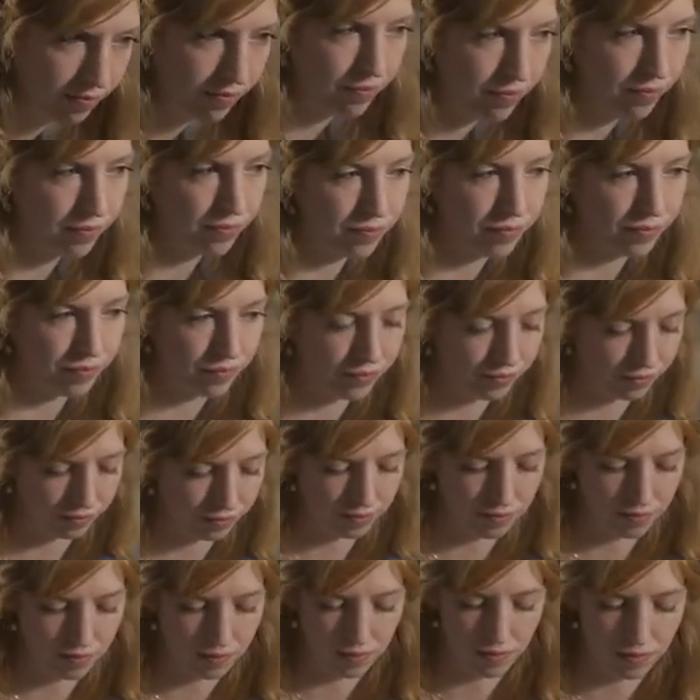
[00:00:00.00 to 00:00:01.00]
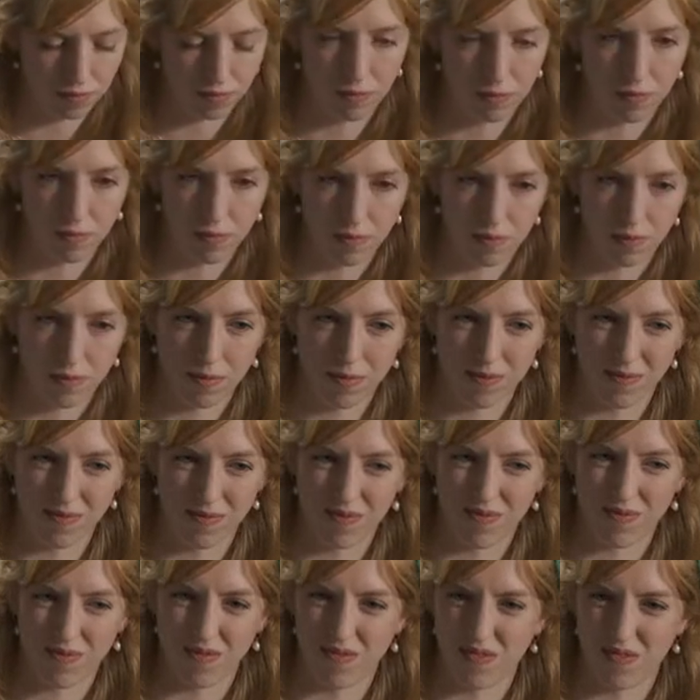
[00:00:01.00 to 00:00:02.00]
sure, I would still
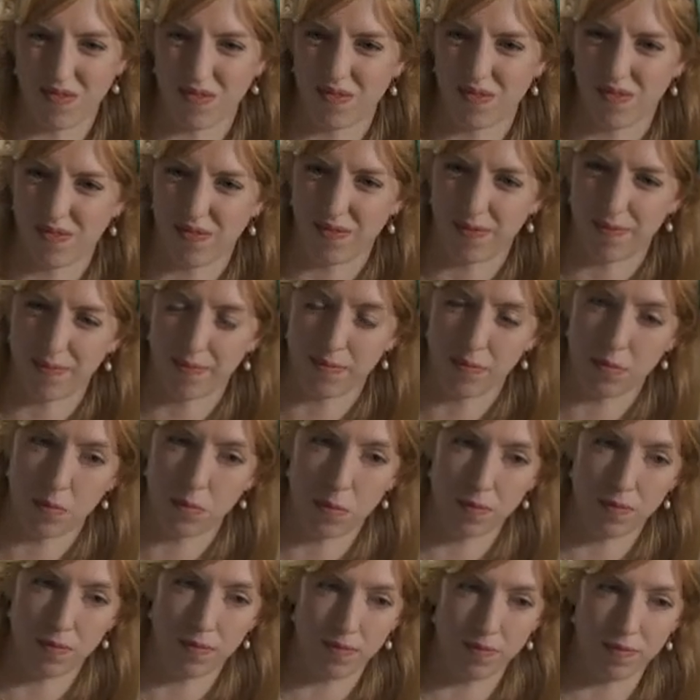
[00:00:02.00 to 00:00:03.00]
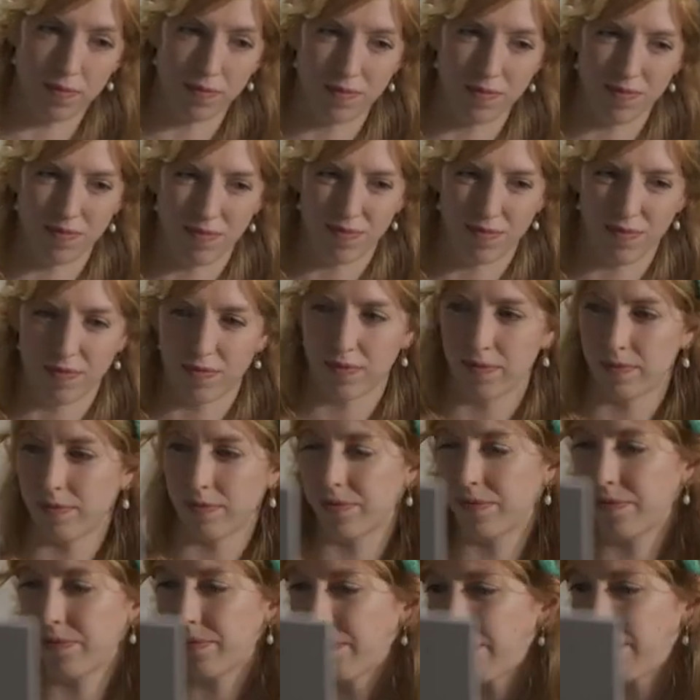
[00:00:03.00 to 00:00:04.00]
say, the only thing I would
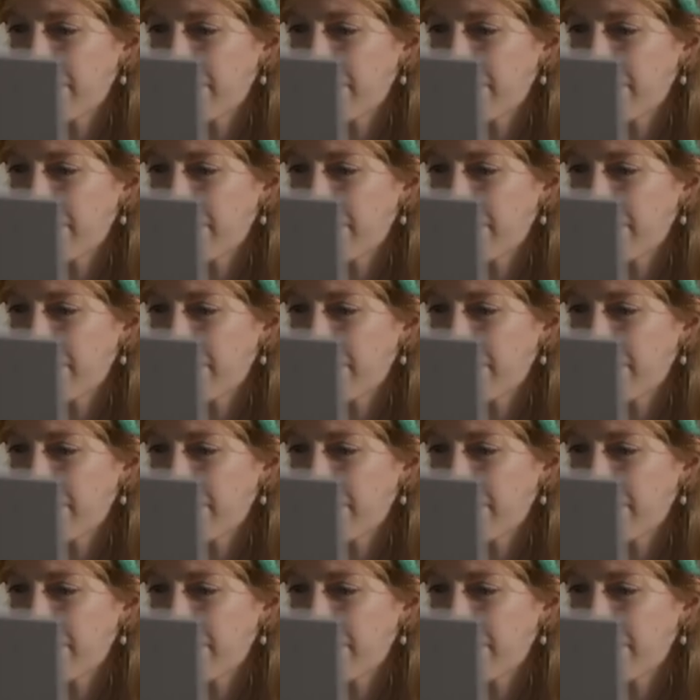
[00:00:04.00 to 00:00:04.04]
say is